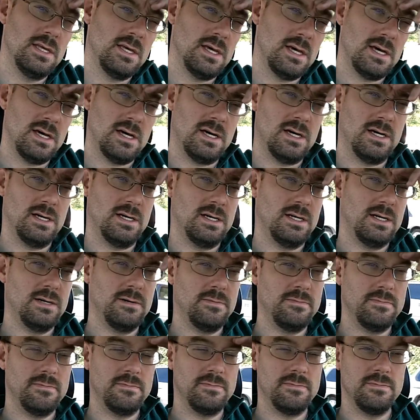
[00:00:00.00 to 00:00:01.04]

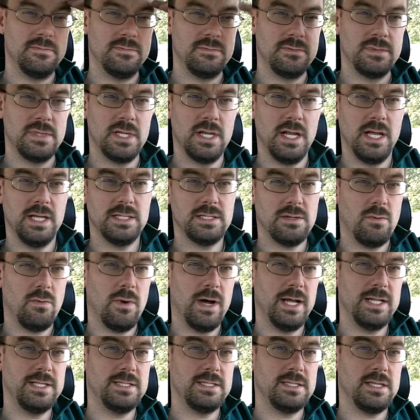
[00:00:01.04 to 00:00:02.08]
Um, today's a
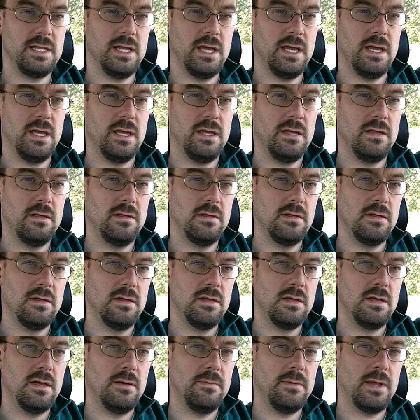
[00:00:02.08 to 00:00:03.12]
Wednesday.
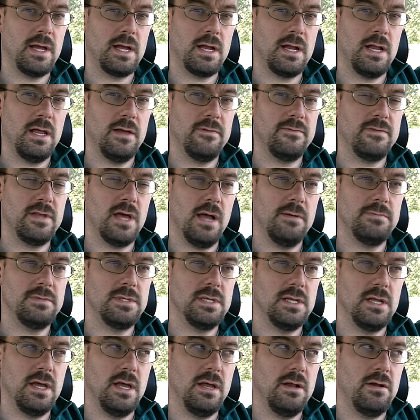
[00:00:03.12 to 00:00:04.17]
I'm not going to have time
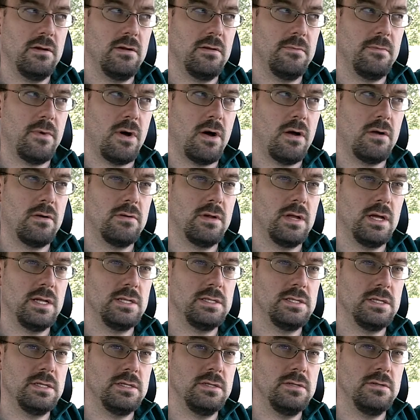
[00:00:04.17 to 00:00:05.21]
tonight or tomorrow night
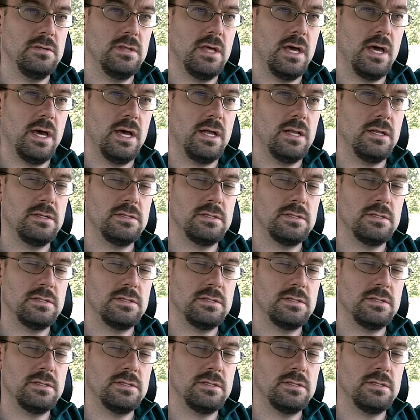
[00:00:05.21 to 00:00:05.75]
to do that.